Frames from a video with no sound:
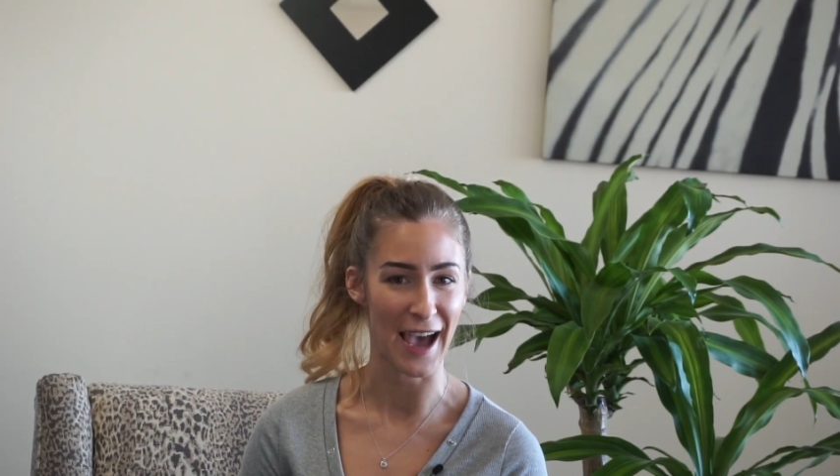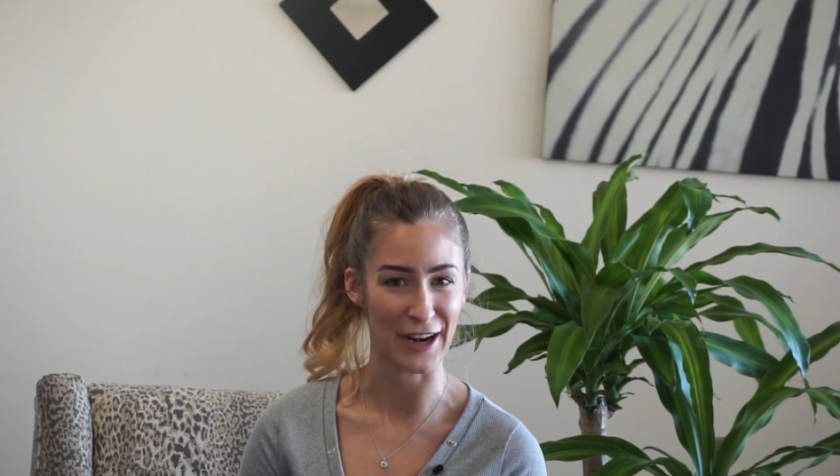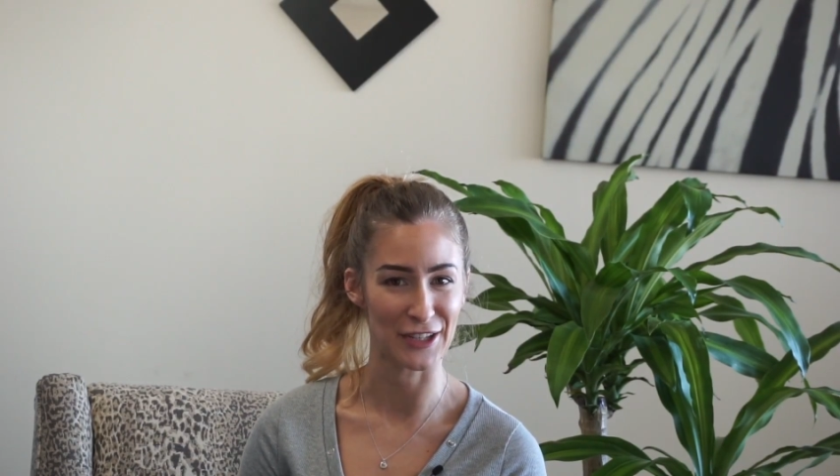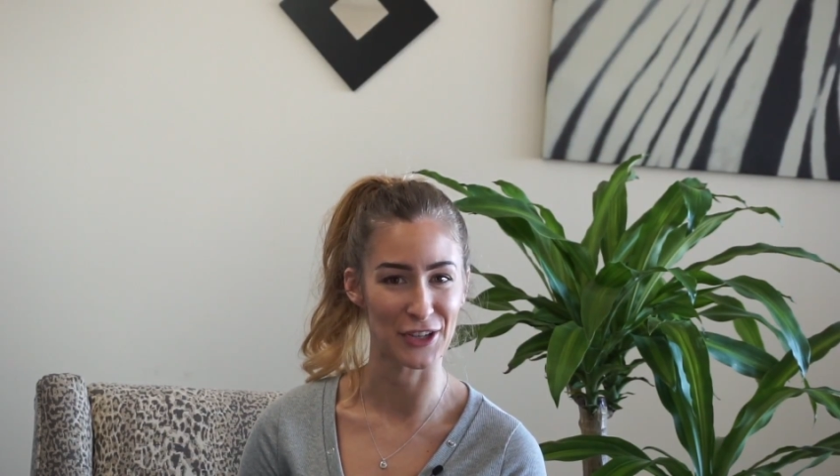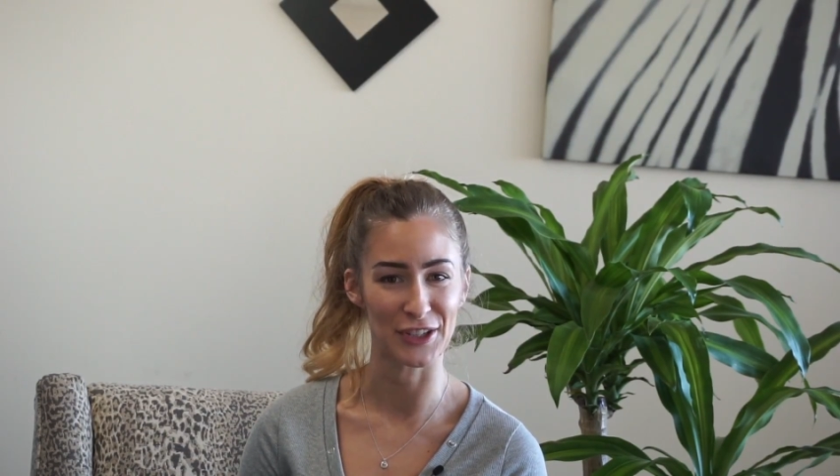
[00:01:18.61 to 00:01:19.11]

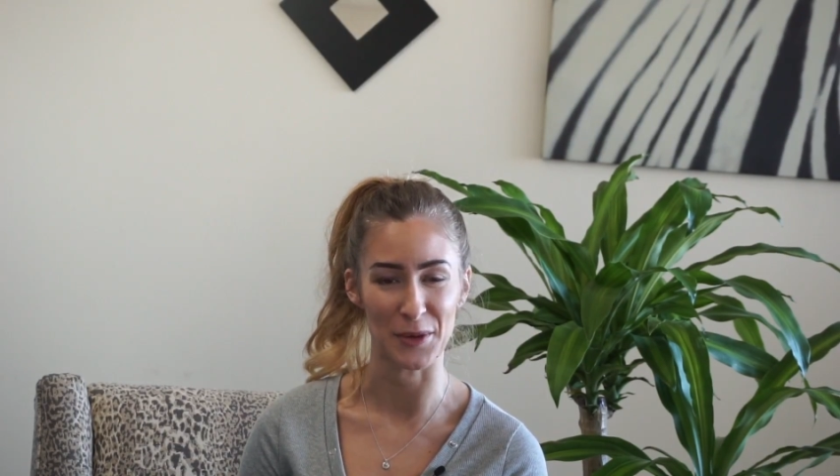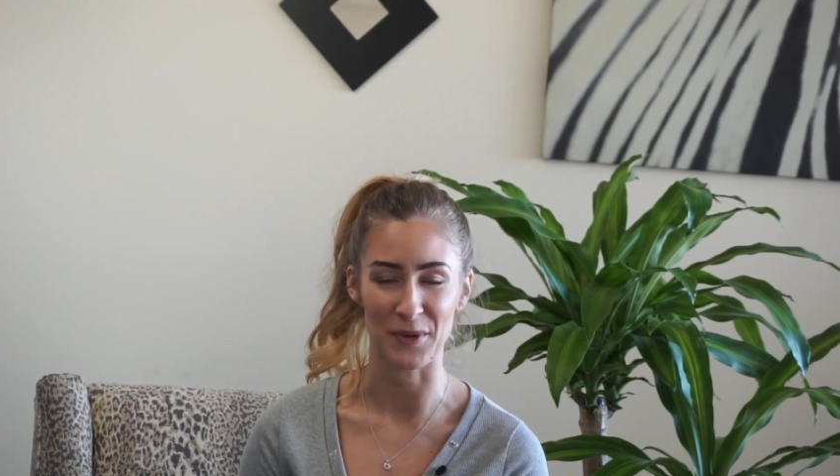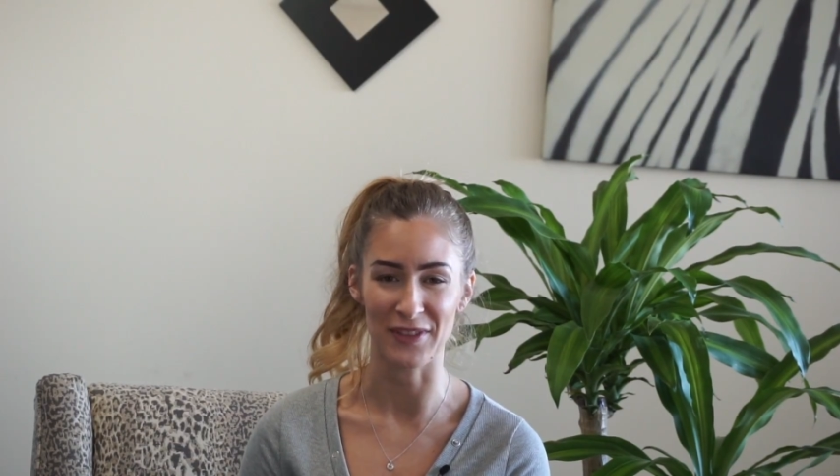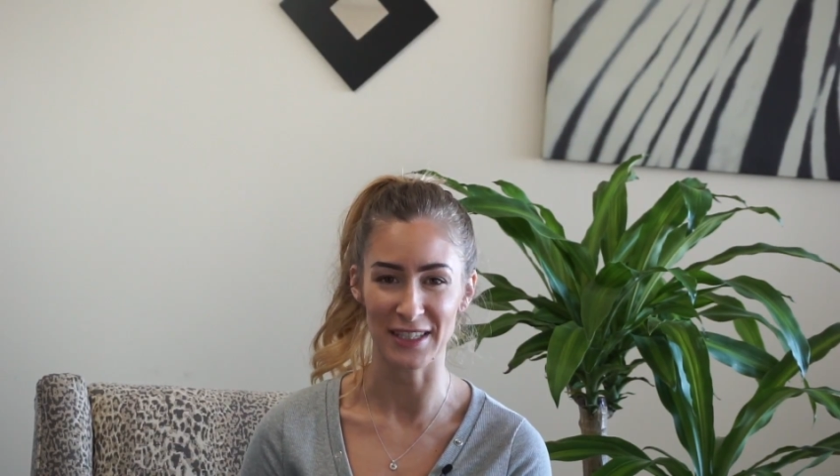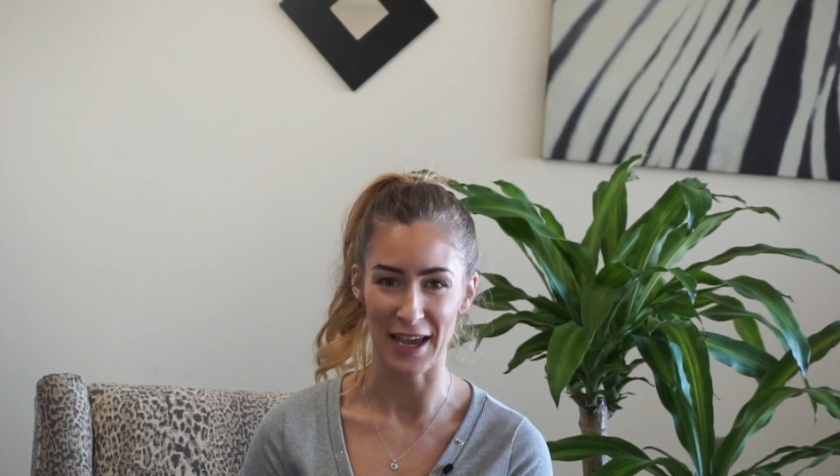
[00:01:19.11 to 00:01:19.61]
Attitude
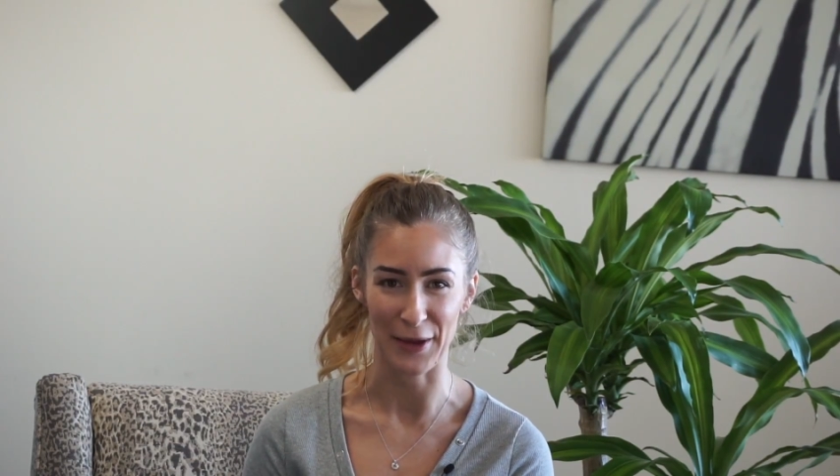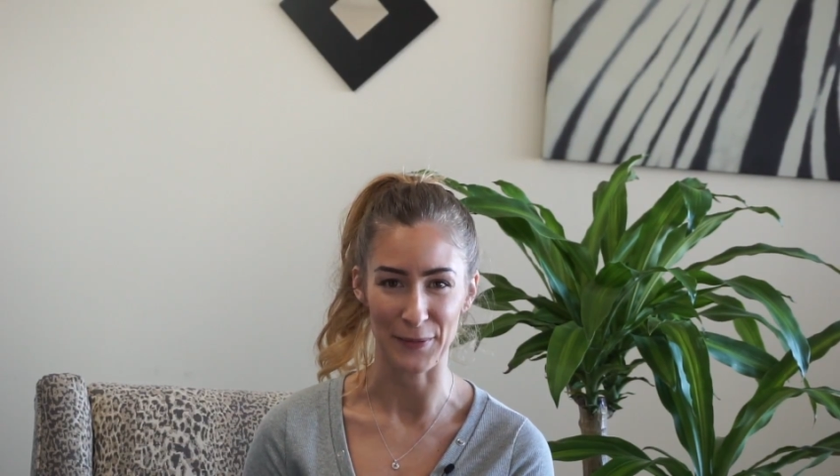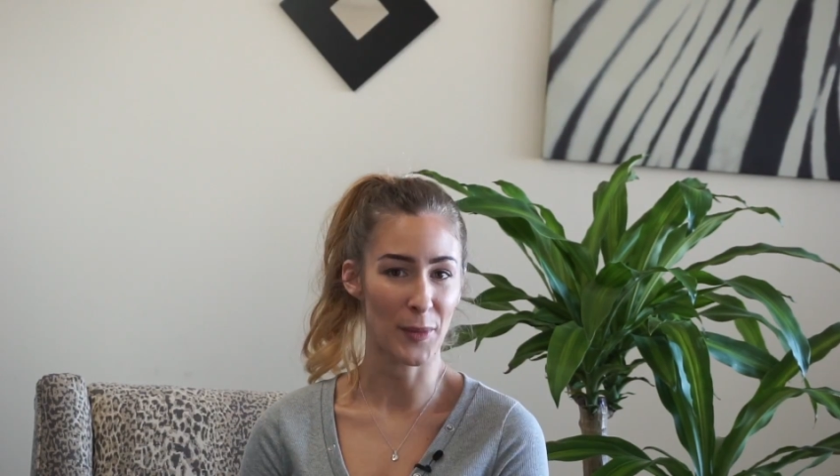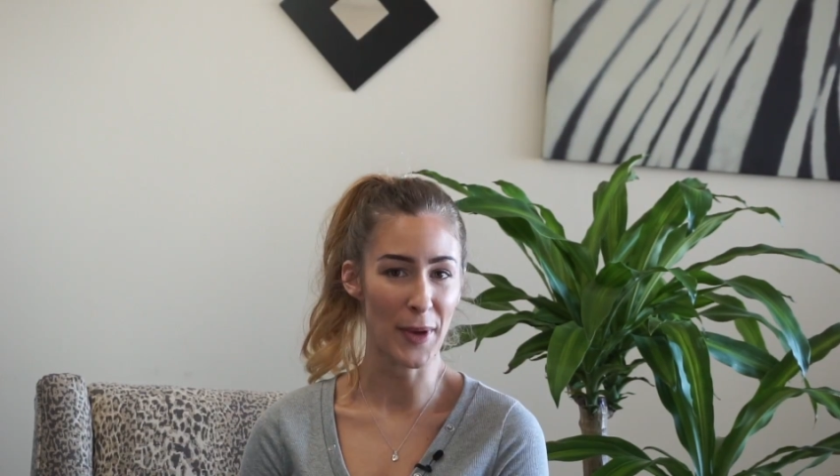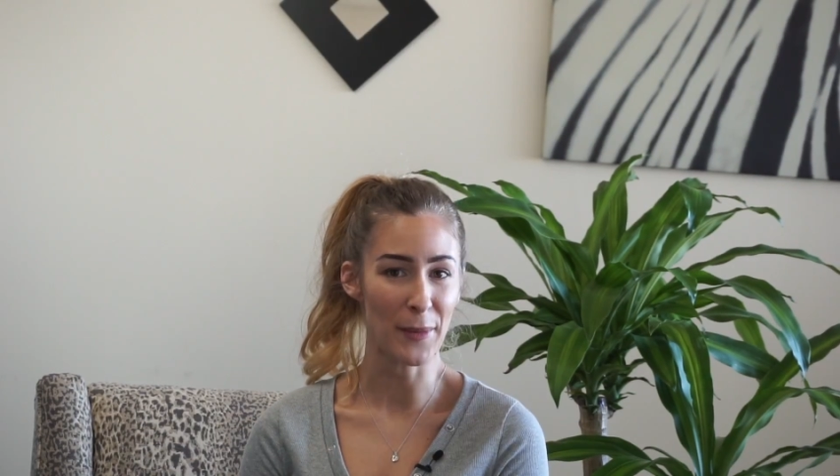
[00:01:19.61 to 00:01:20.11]
Tip of the Day.
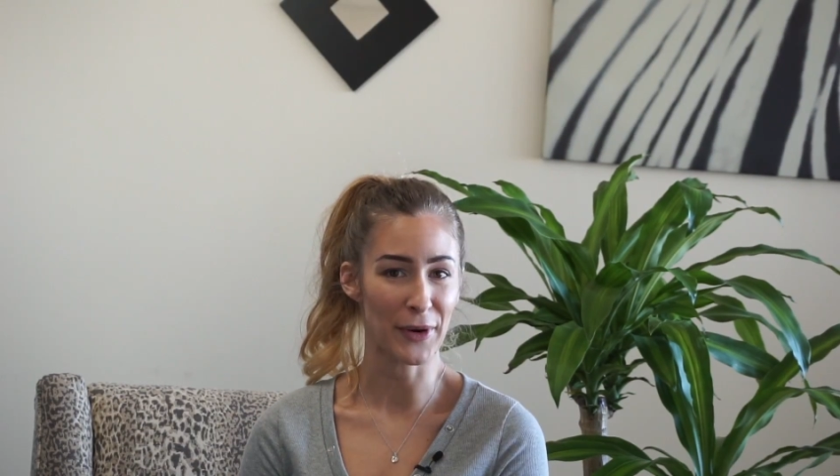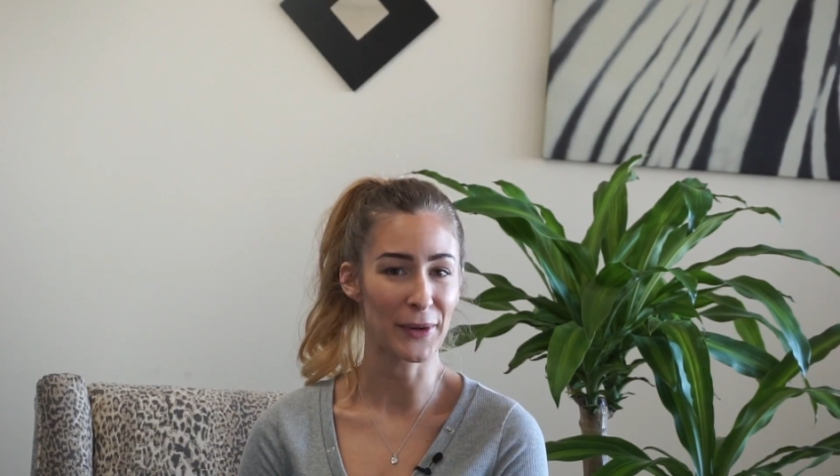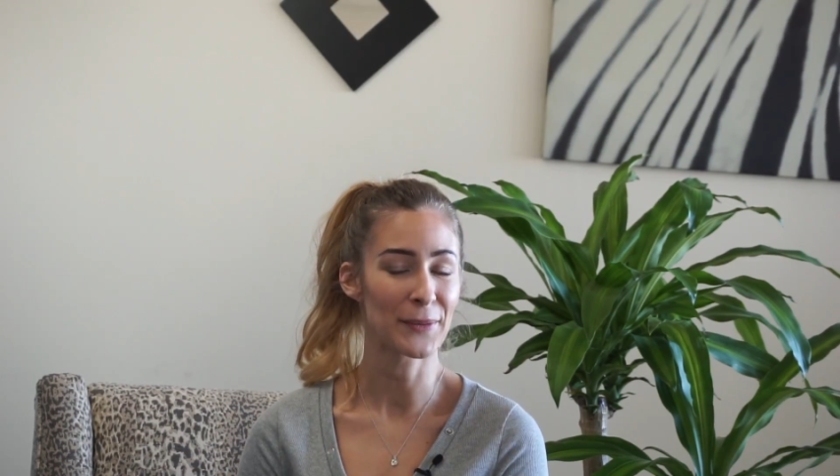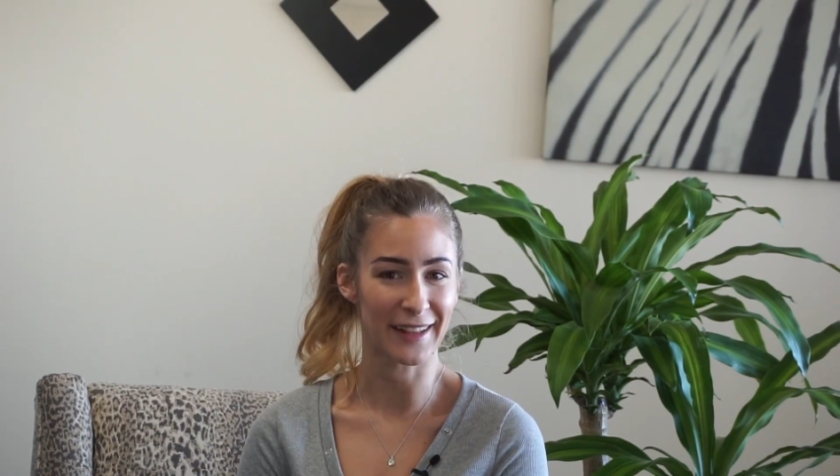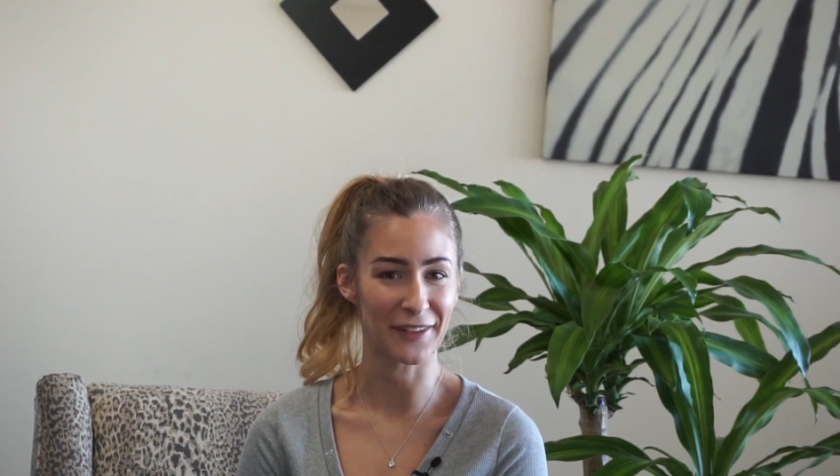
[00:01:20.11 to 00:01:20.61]

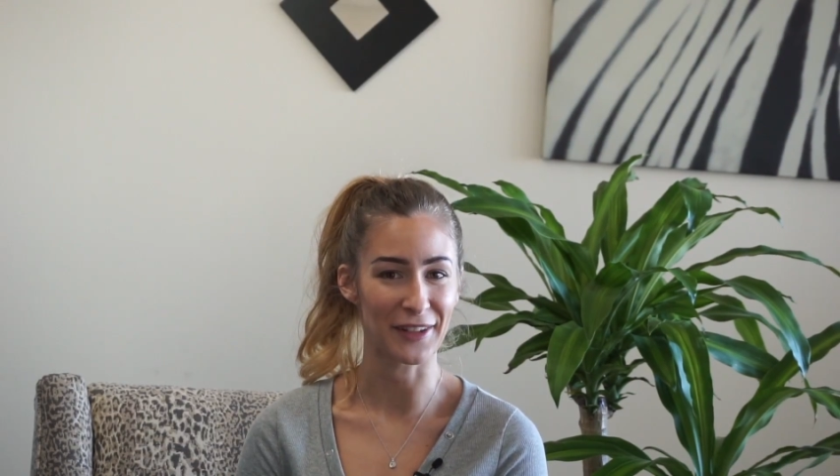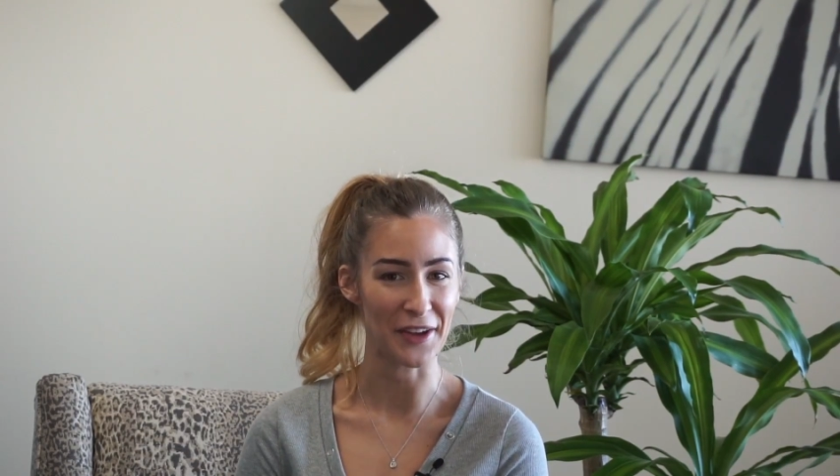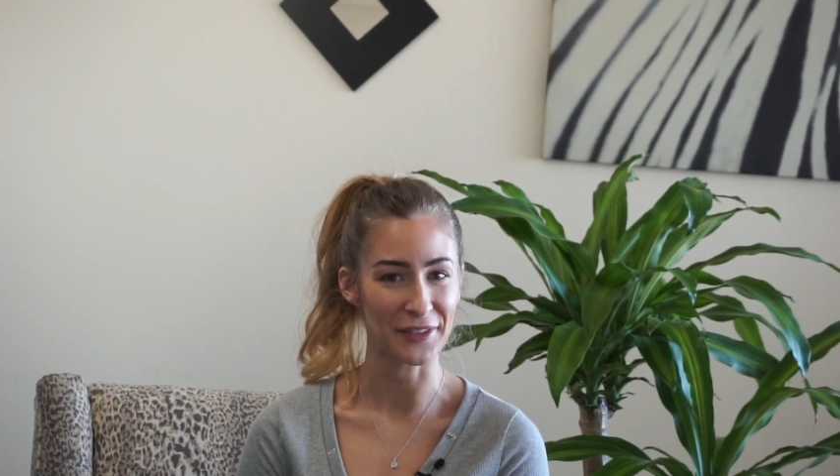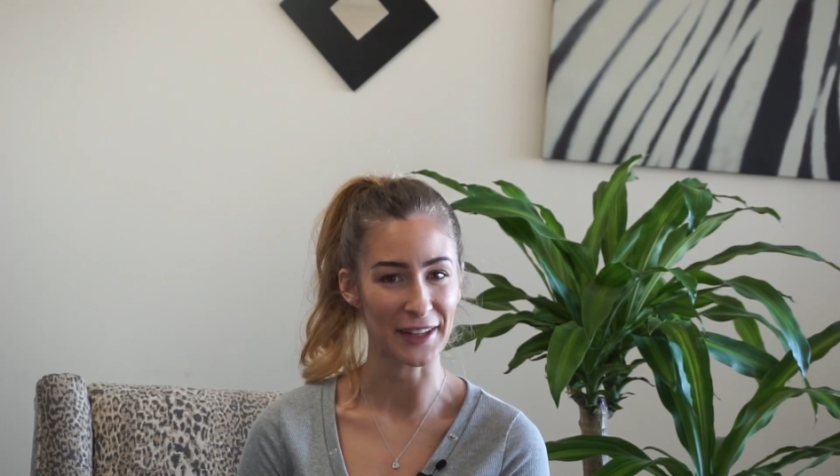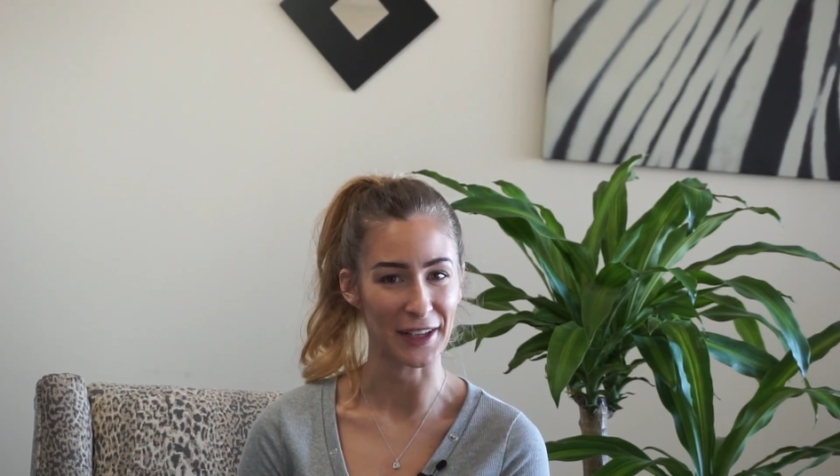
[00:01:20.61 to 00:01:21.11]
Remember, live life